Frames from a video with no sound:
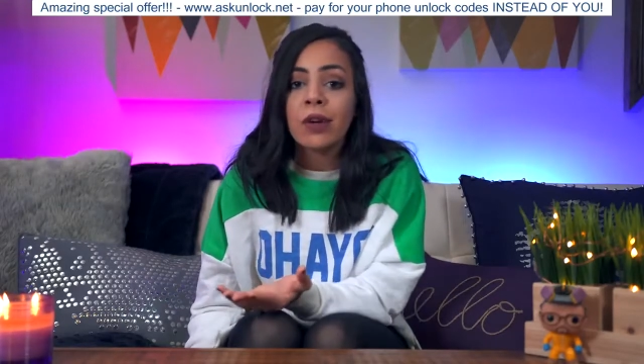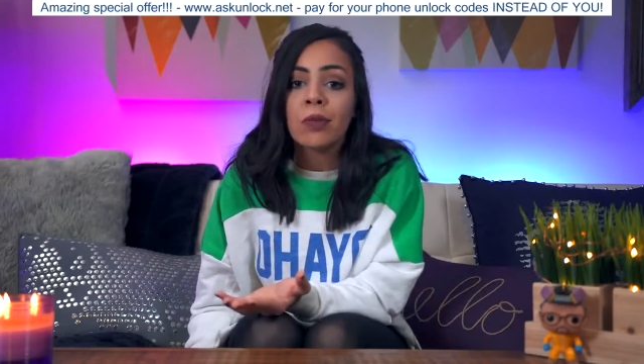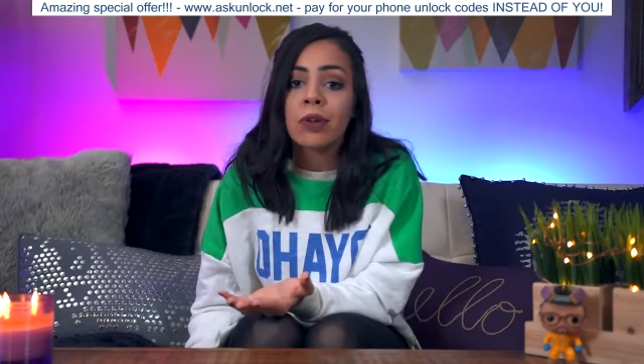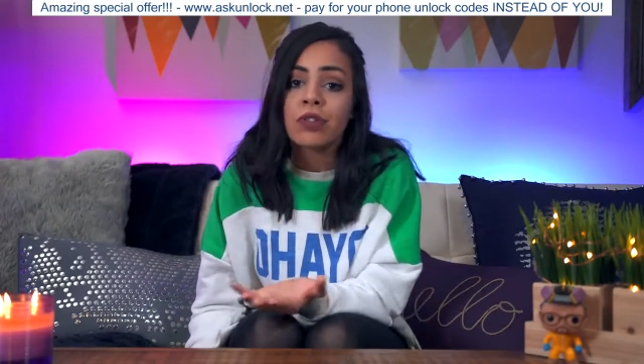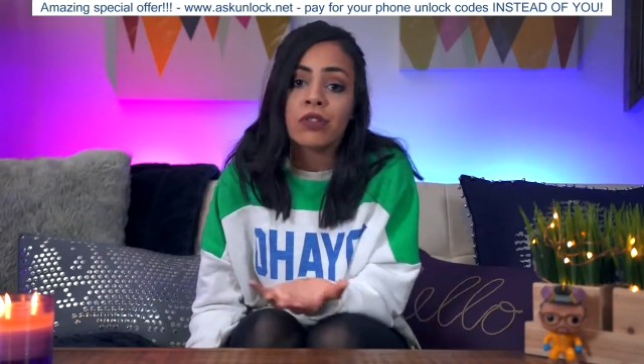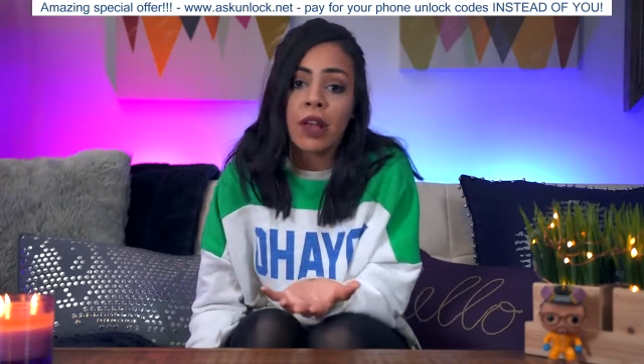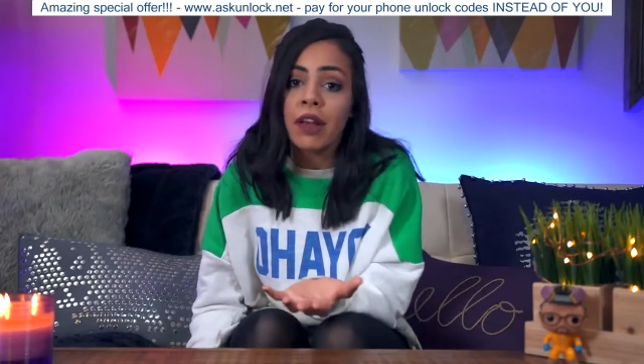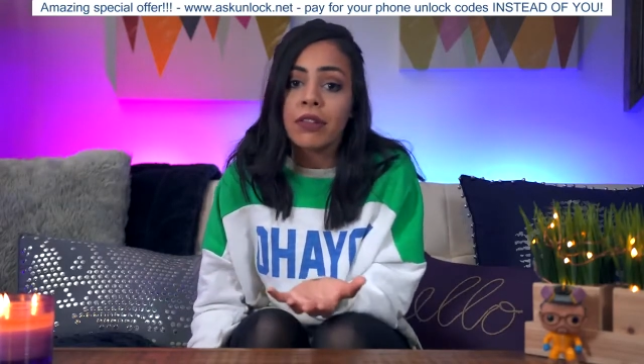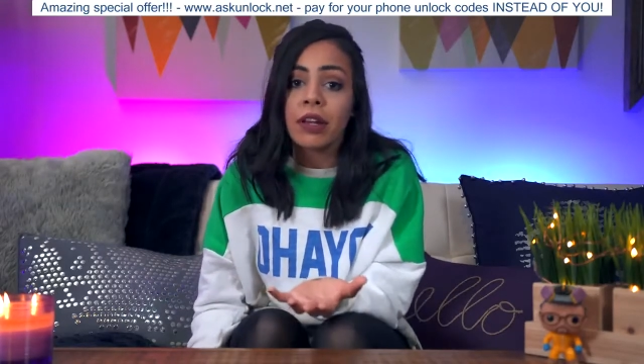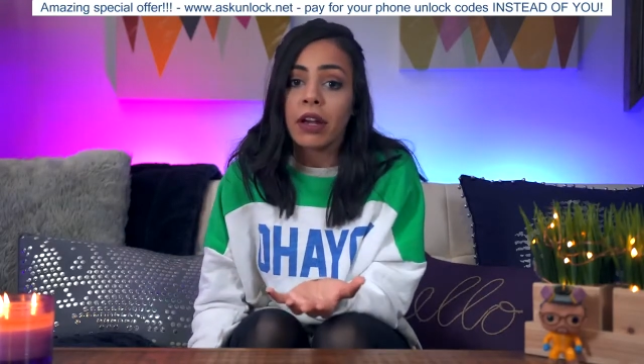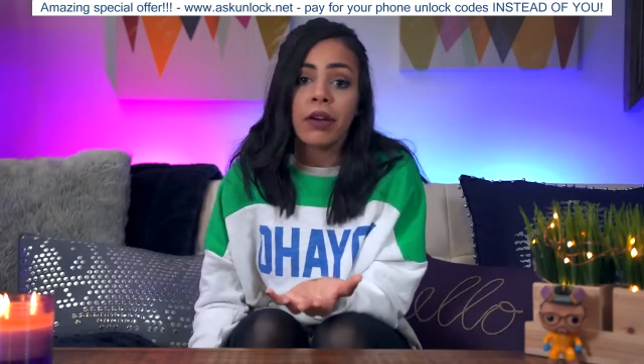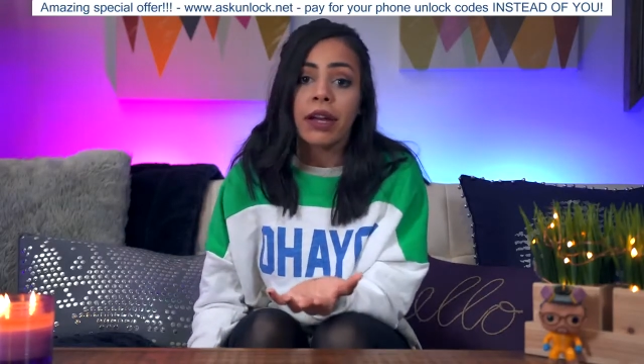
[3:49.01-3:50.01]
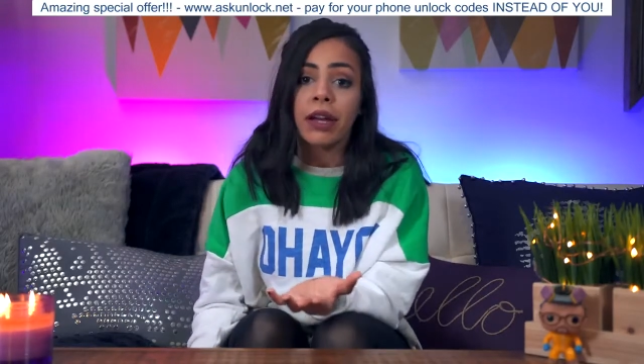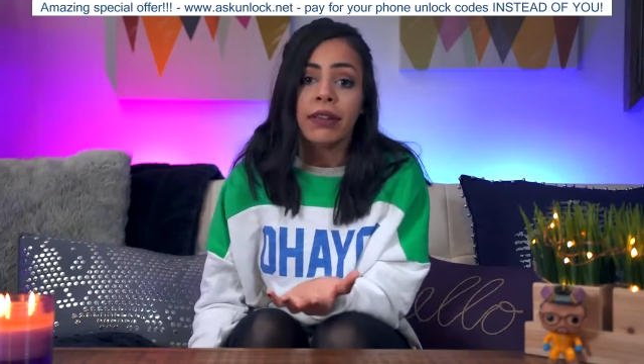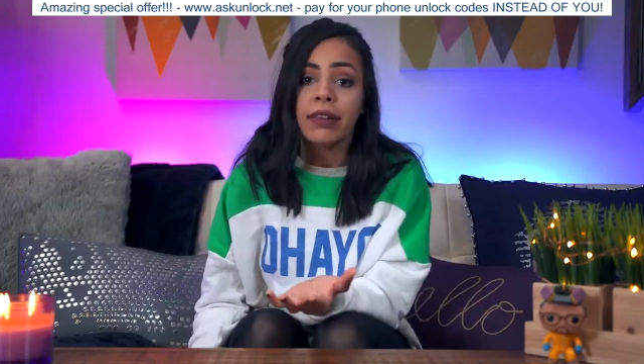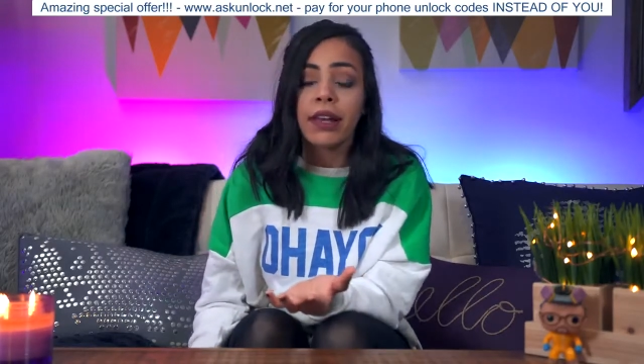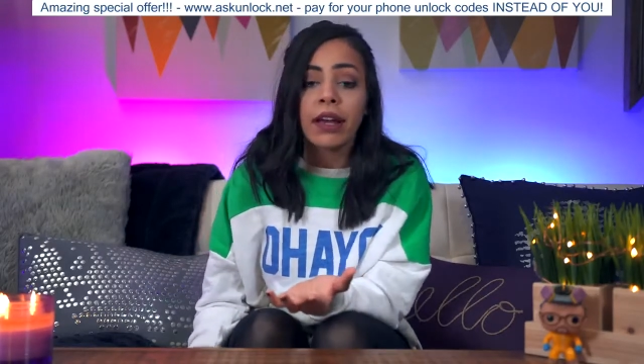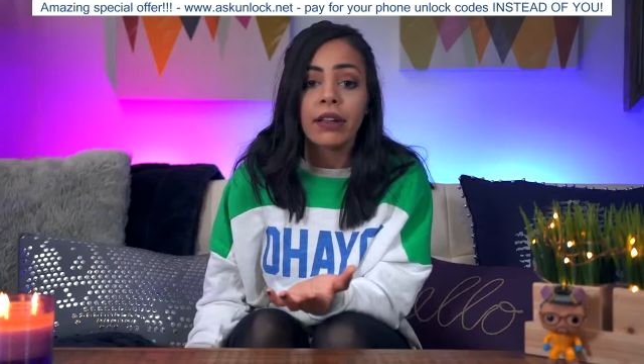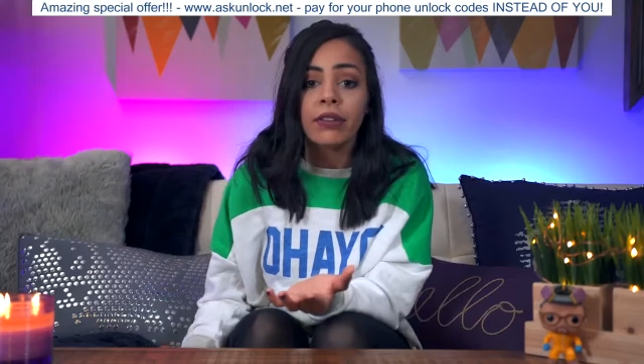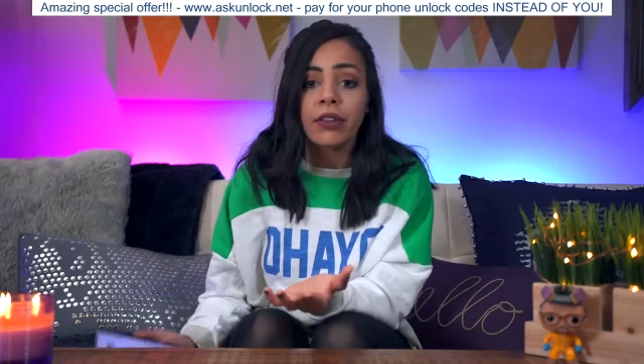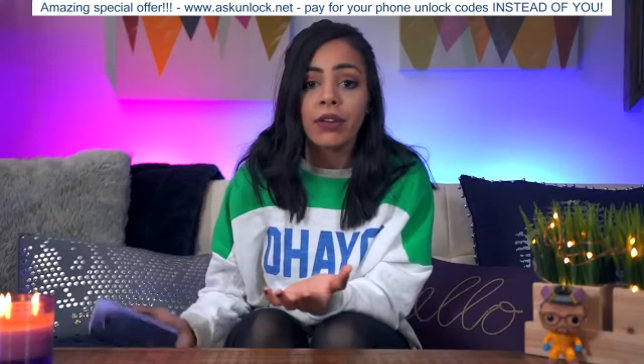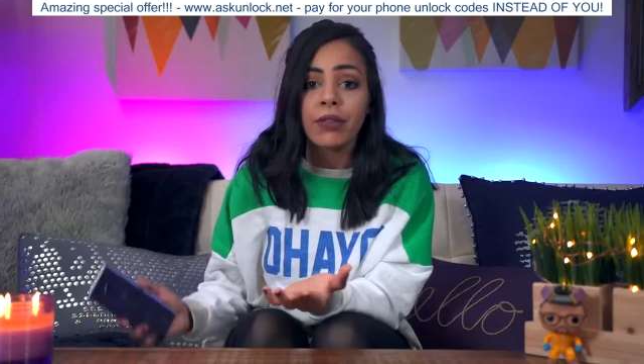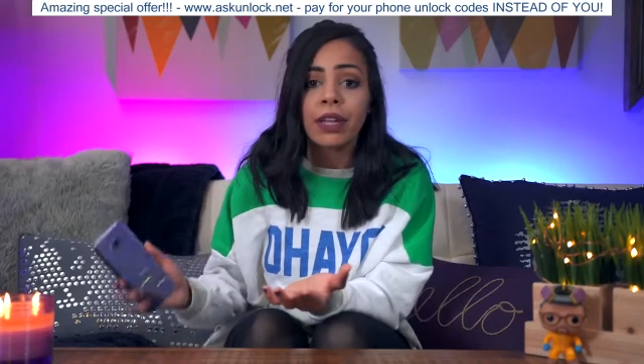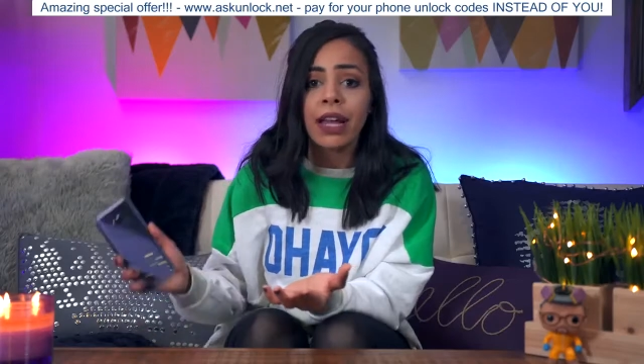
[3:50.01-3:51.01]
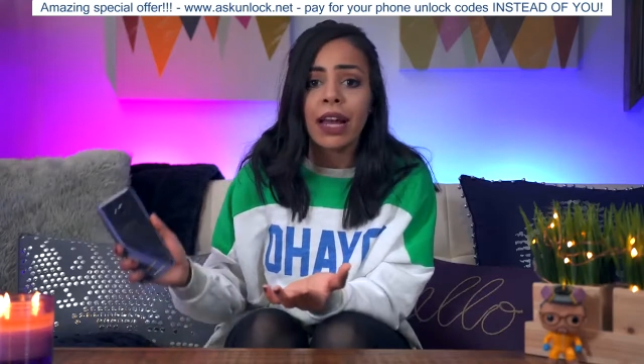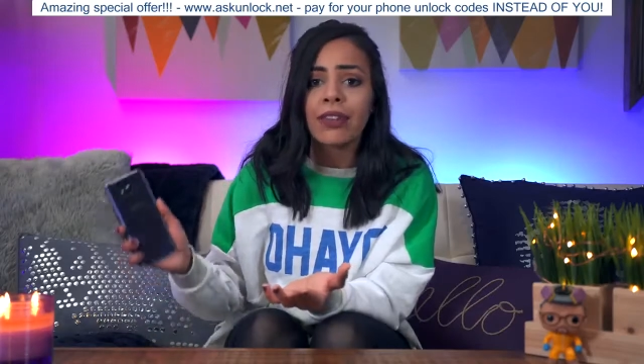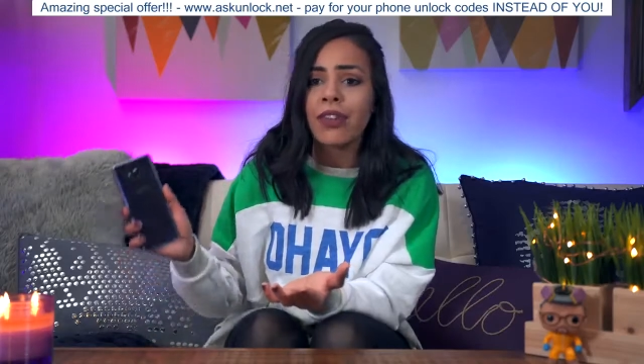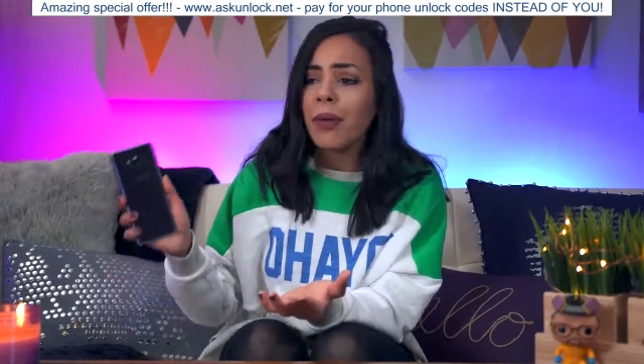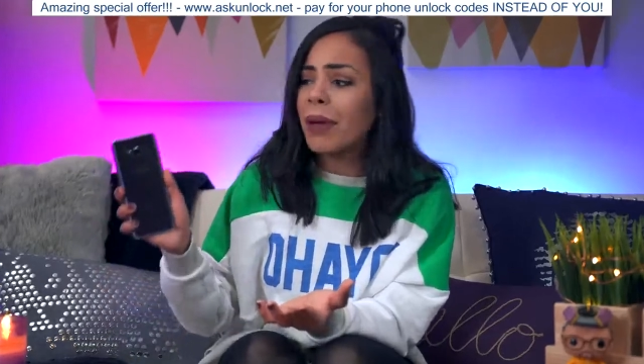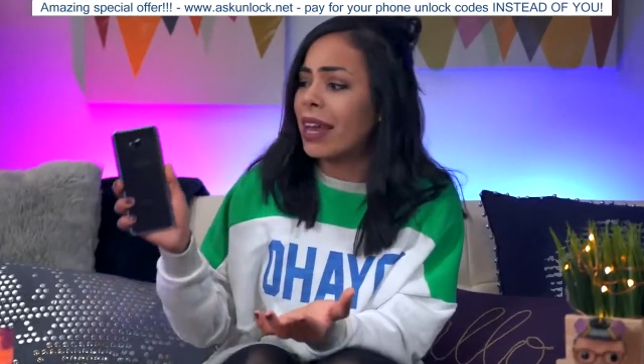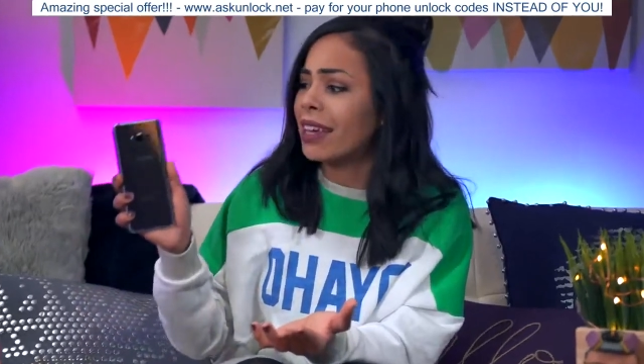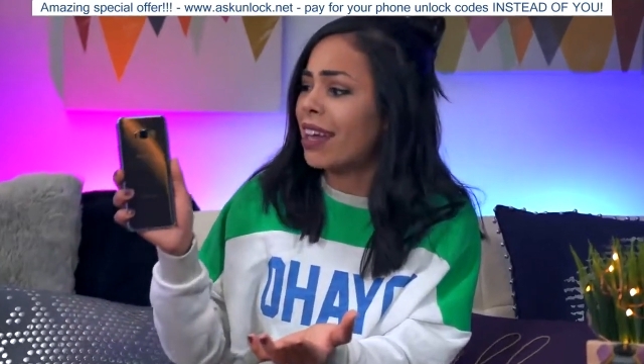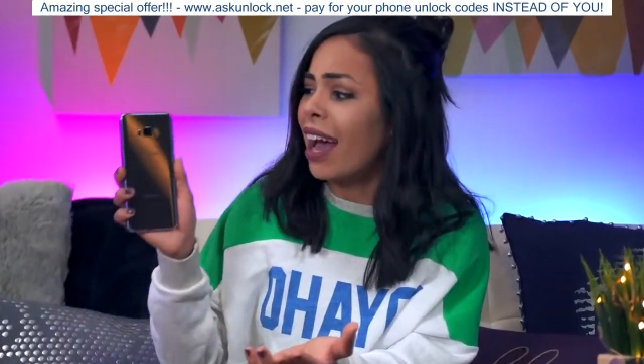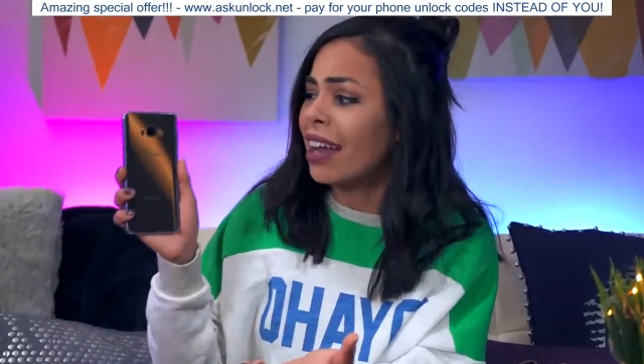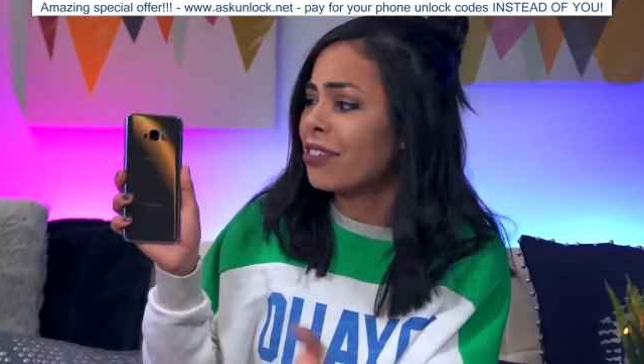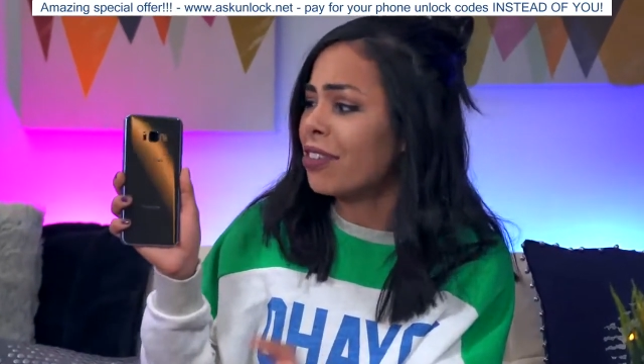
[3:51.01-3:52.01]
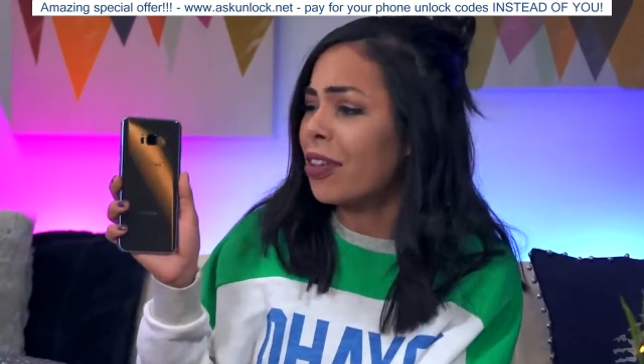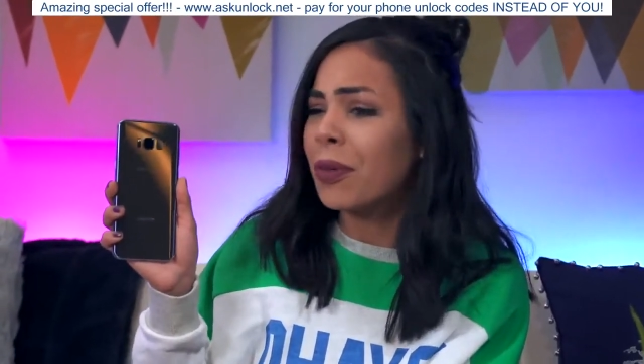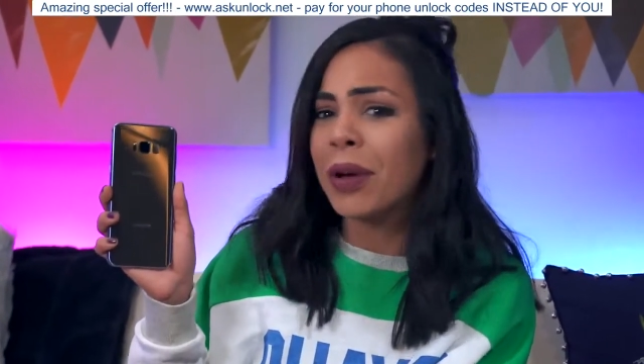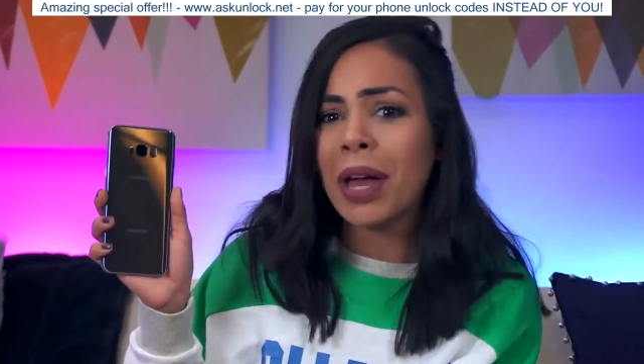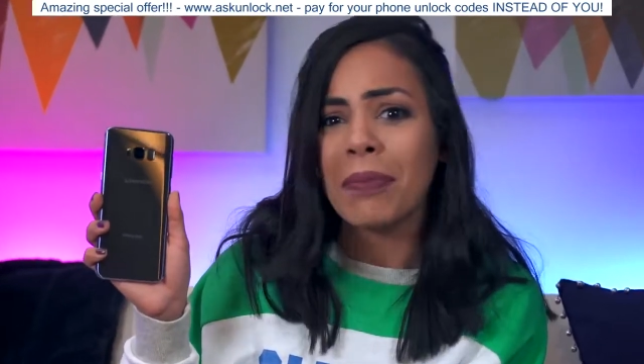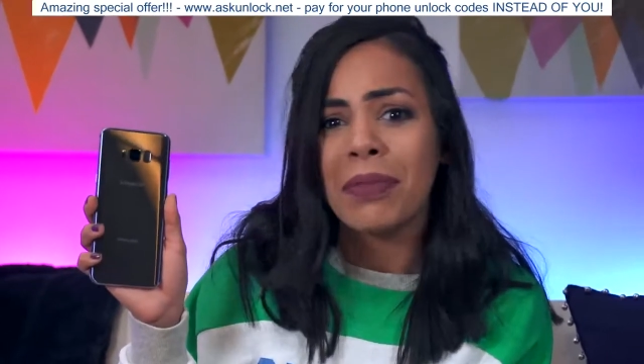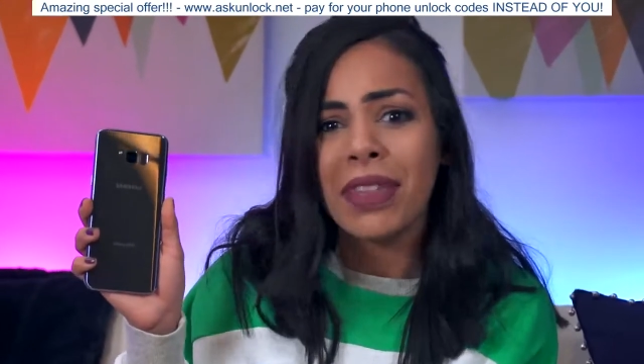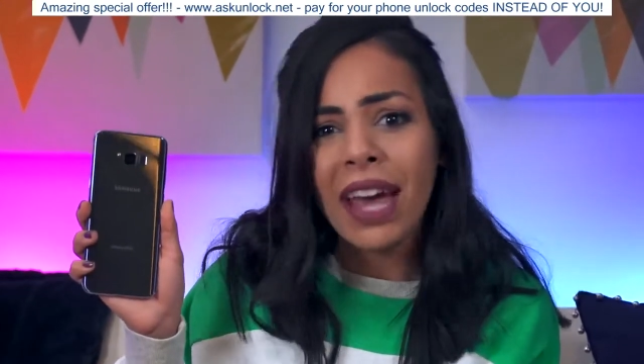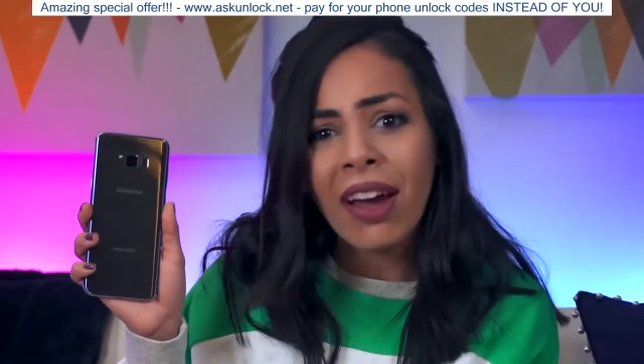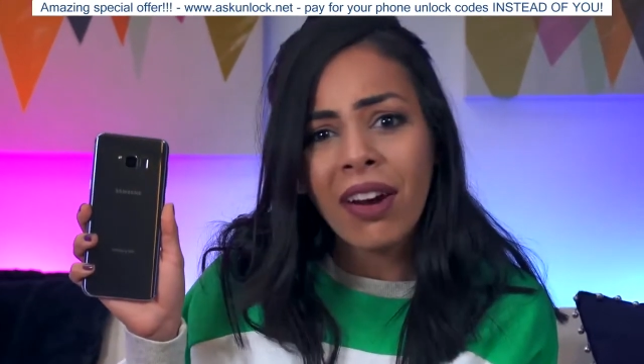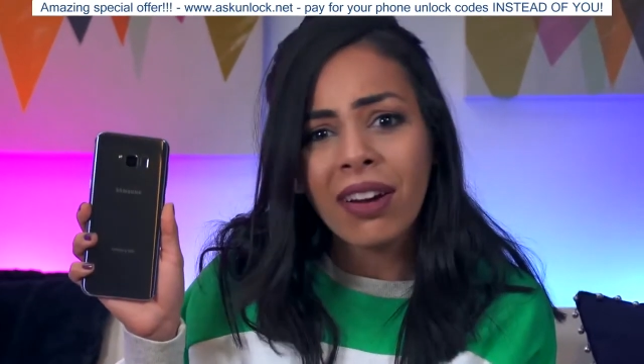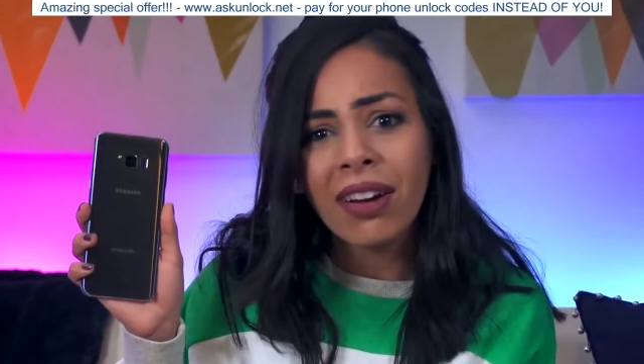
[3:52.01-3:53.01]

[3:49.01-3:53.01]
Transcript: which sounds like a great idea until you realize, oh my god, it's all the way up there?